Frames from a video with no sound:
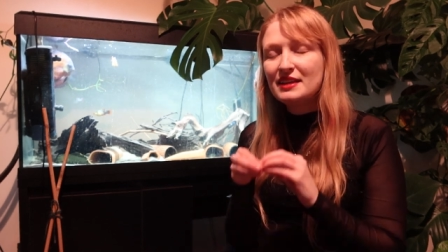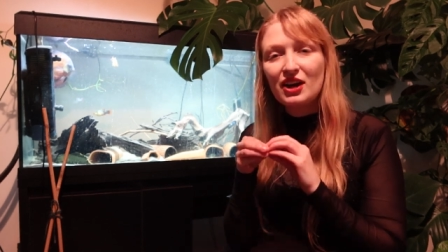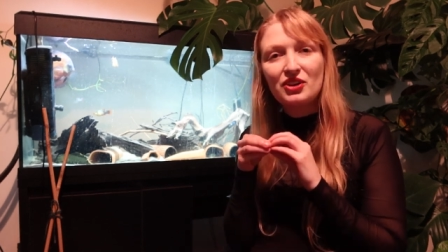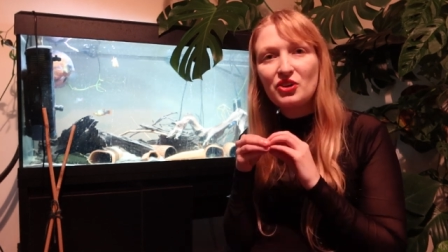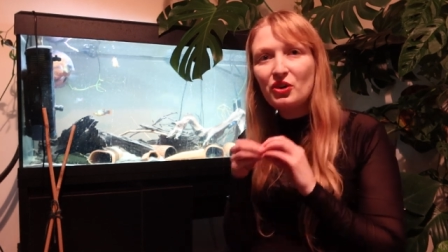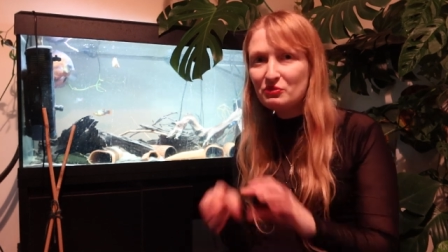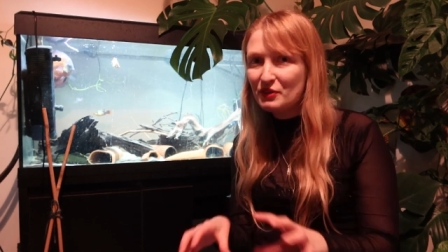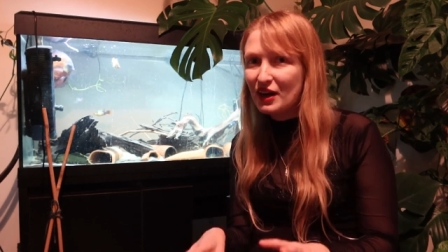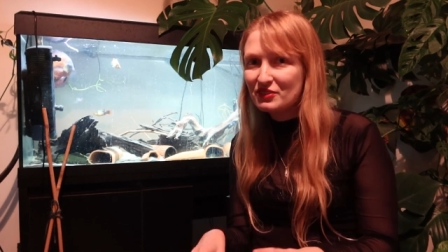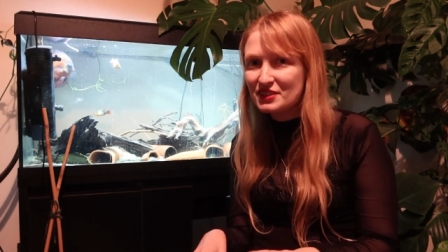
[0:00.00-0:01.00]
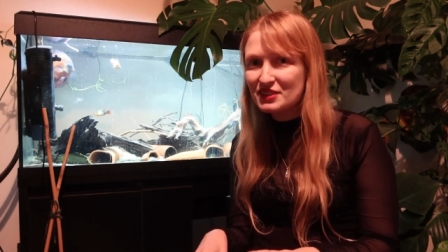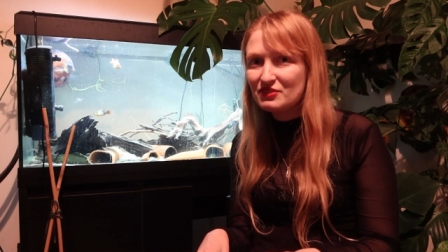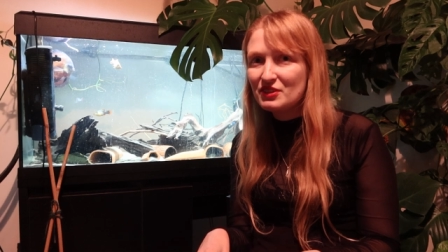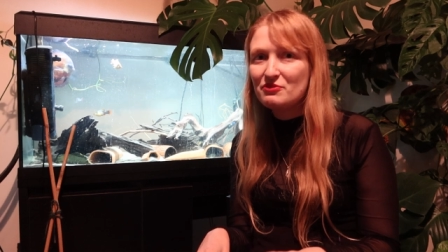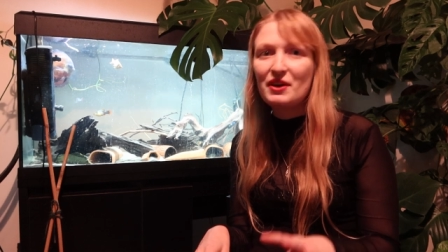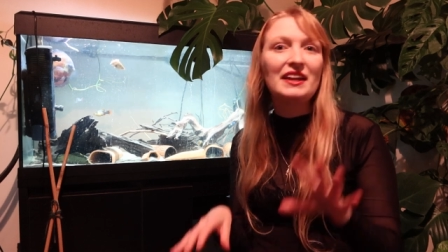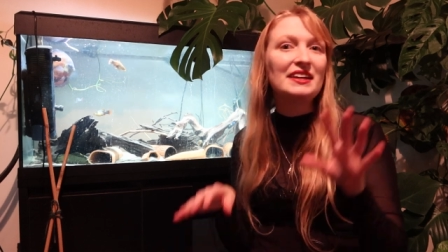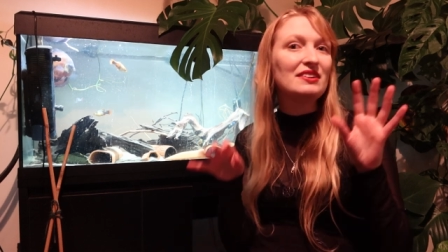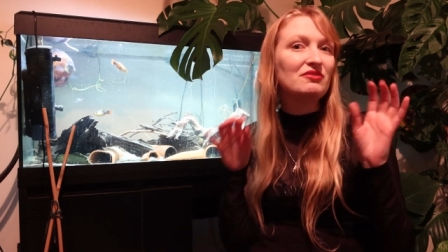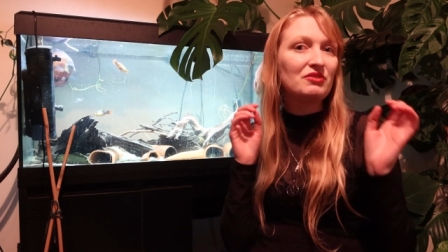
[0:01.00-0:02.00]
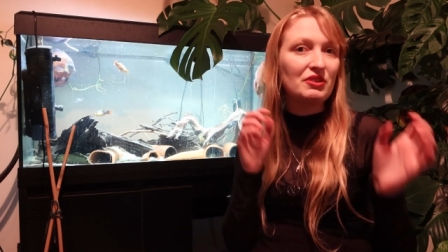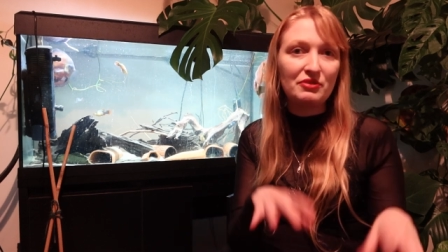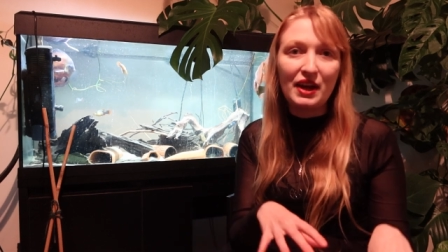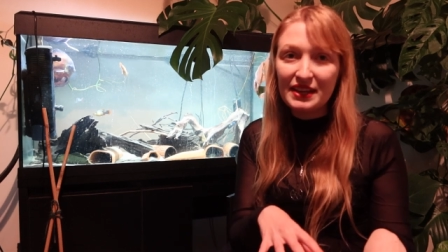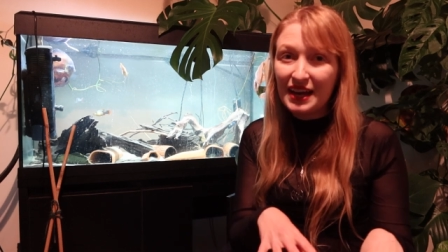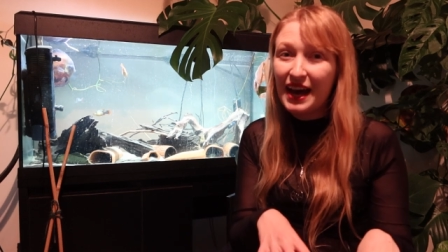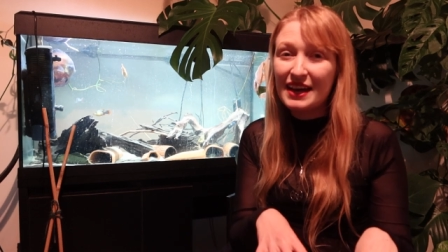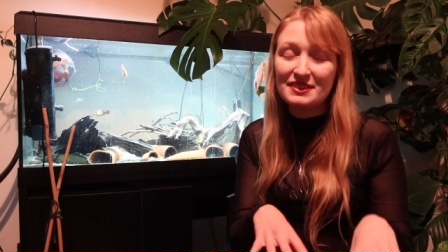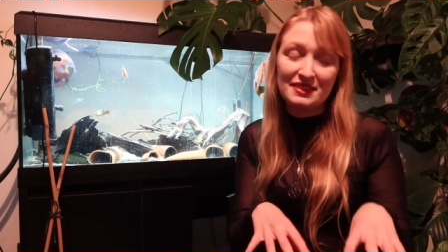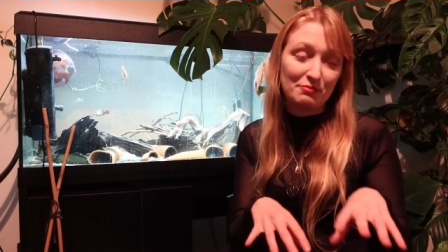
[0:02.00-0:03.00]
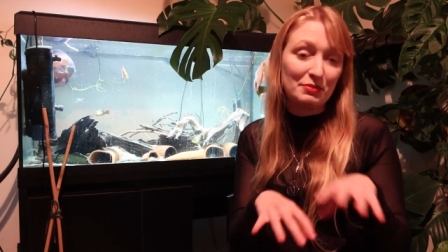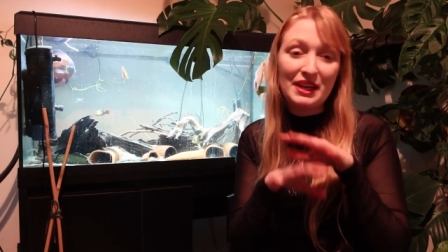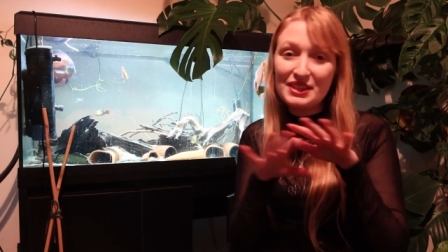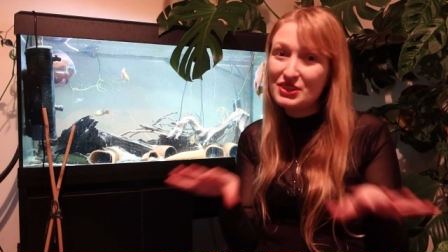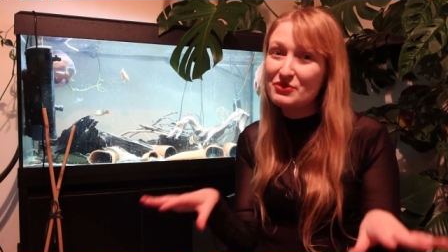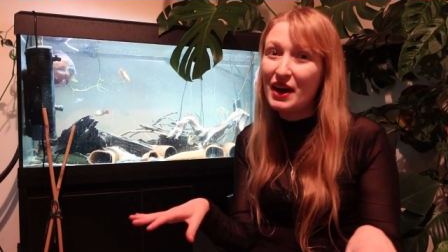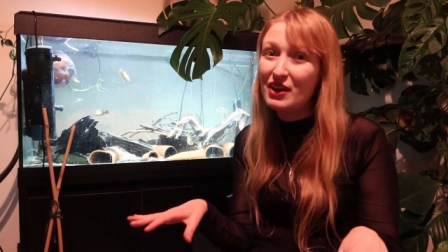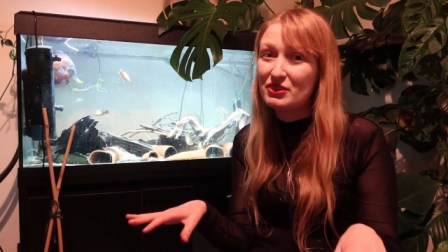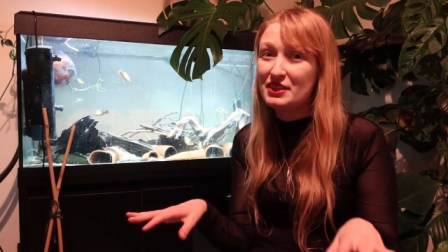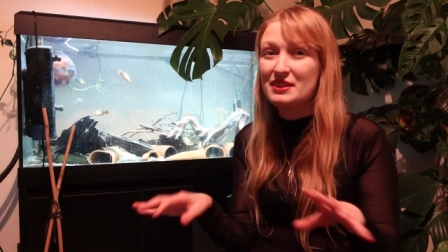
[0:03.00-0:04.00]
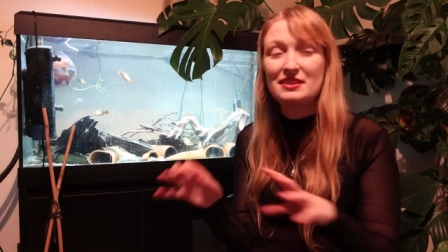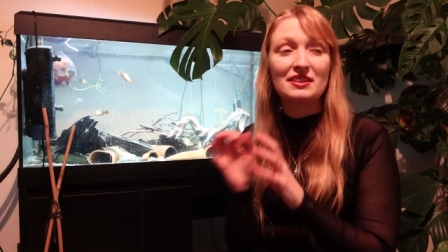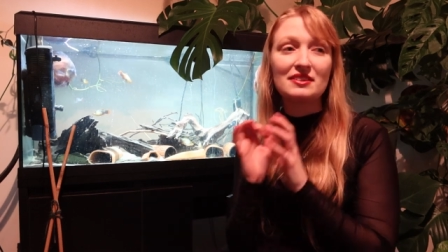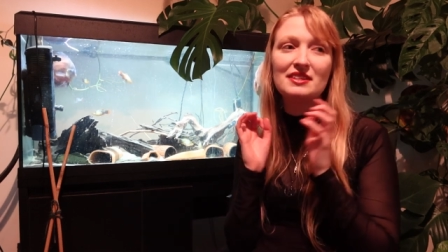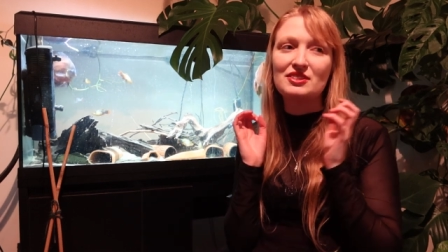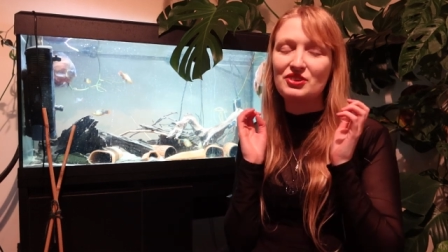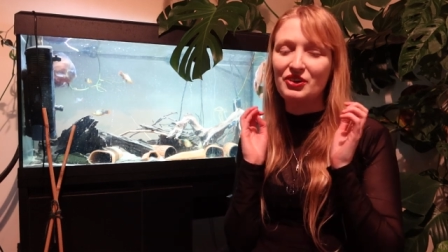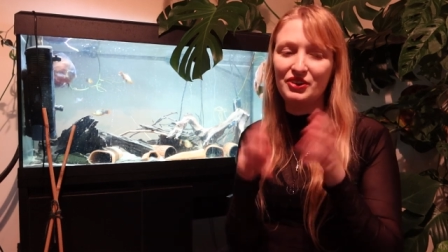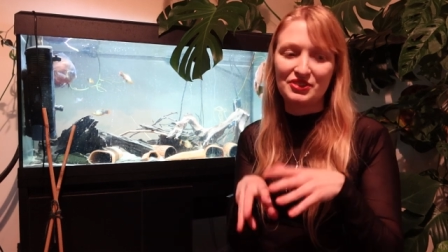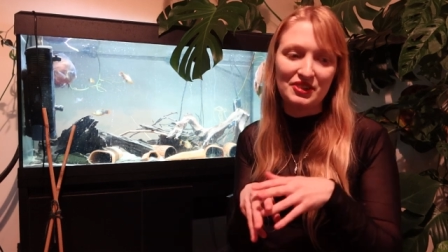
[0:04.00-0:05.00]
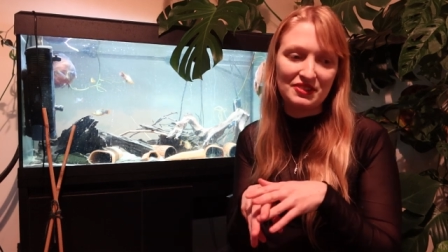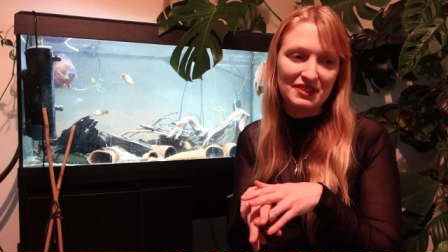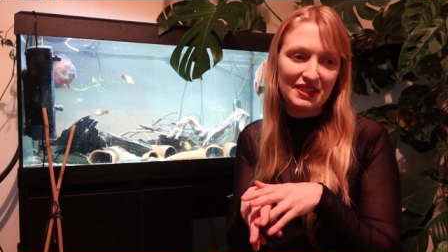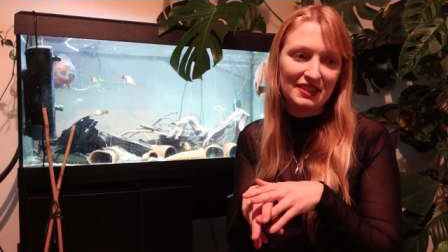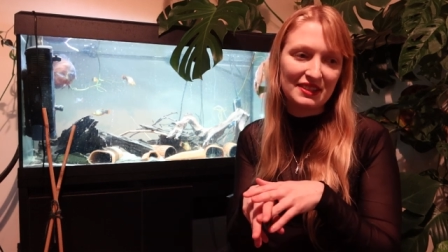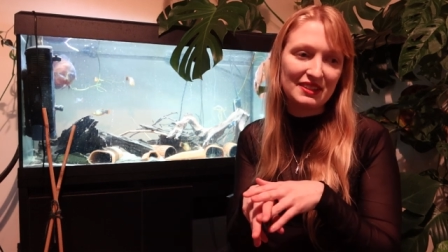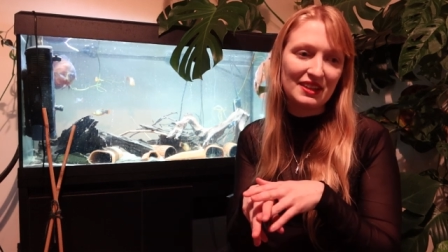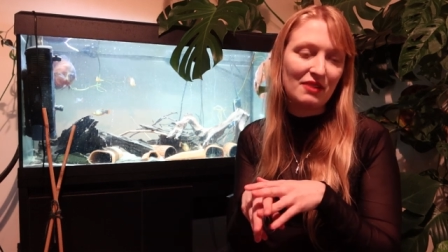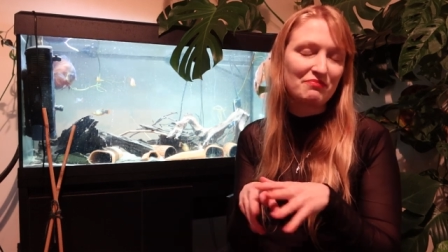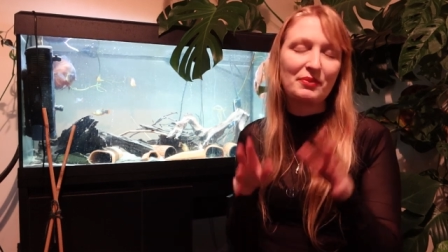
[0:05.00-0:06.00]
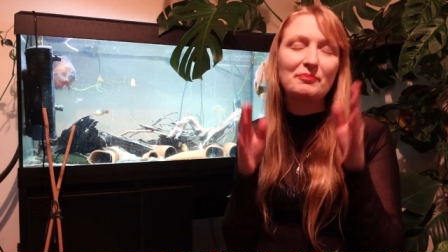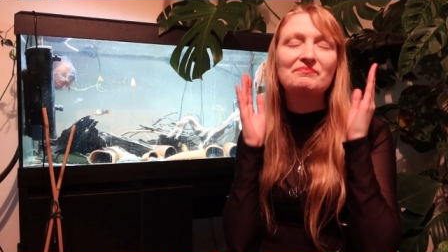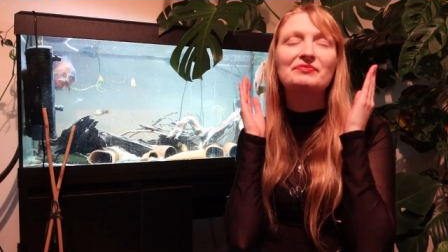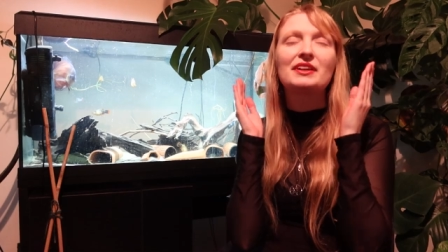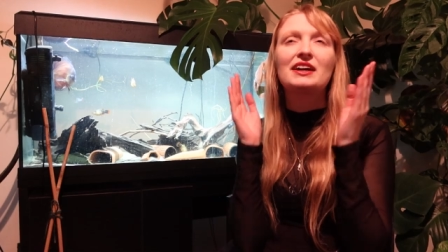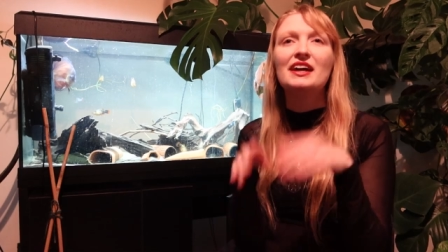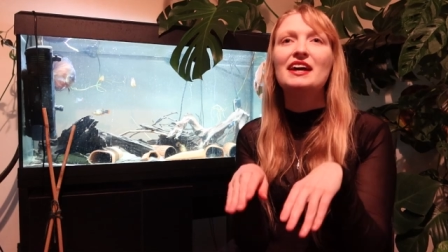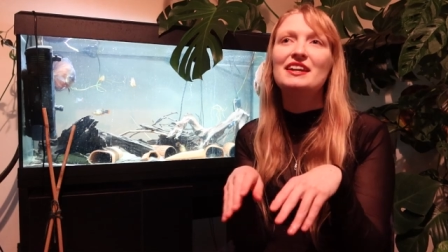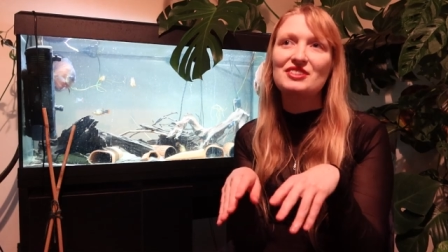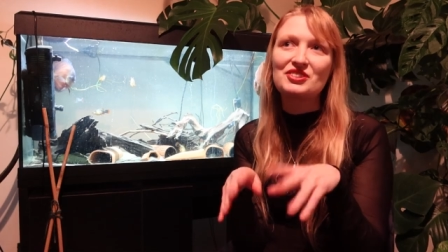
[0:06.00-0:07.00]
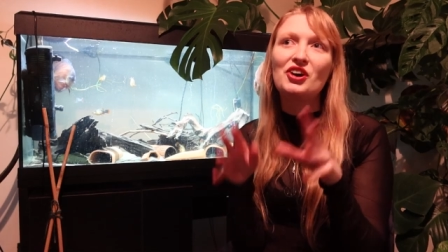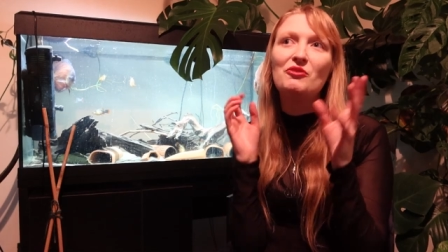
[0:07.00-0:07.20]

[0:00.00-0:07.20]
They are not found in the Rift Valley. Rift Valley has plenty of algae eaters. It's got Otocinclus. It's